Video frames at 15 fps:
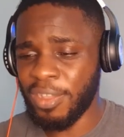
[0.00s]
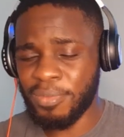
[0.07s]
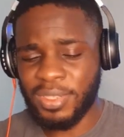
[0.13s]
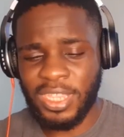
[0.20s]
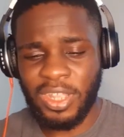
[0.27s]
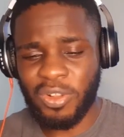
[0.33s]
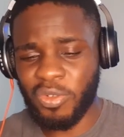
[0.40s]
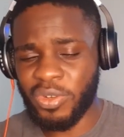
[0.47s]

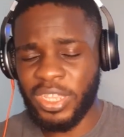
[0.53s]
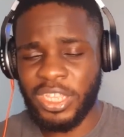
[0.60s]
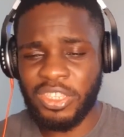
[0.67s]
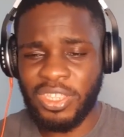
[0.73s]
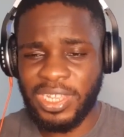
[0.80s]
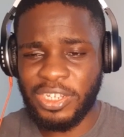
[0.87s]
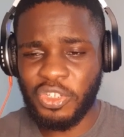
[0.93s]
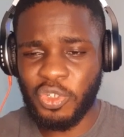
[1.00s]
secluded
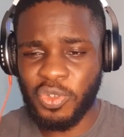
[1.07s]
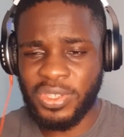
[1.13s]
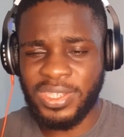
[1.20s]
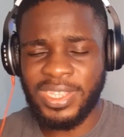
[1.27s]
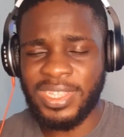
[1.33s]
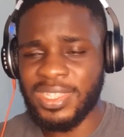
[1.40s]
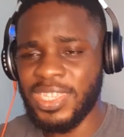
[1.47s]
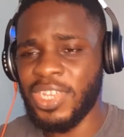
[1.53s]
and just
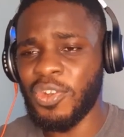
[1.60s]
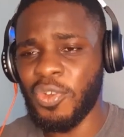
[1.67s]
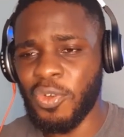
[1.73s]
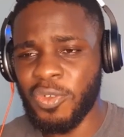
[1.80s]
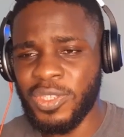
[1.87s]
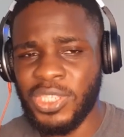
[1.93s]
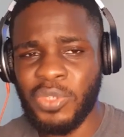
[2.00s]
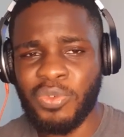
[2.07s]
centered
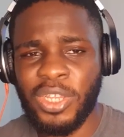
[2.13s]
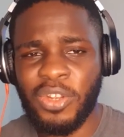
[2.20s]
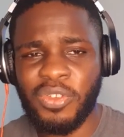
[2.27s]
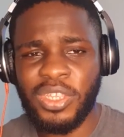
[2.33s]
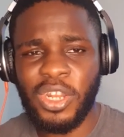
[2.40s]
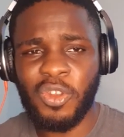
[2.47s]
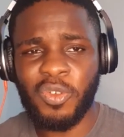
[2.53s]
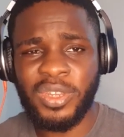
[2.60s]
on Sierra
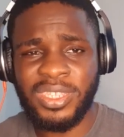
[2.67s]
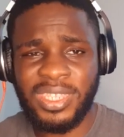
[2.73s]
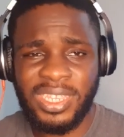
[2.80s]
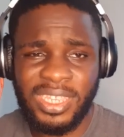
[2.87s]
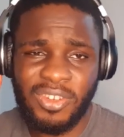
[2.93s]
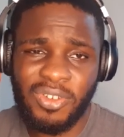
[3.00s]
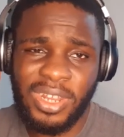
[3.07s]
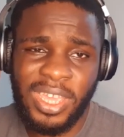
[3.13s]
Leone alone. It's
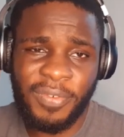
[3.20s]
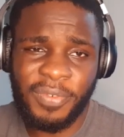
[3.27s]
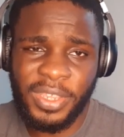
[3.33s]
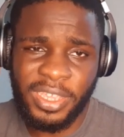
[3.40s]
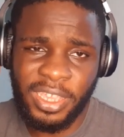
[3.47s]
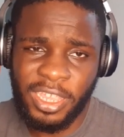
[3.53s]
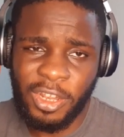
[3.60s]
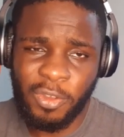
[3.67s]
centered on
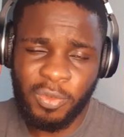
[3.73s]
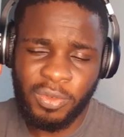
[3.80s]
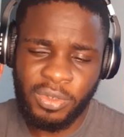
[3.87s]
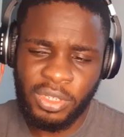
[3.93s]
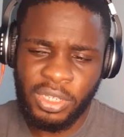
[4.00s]
Africa alone.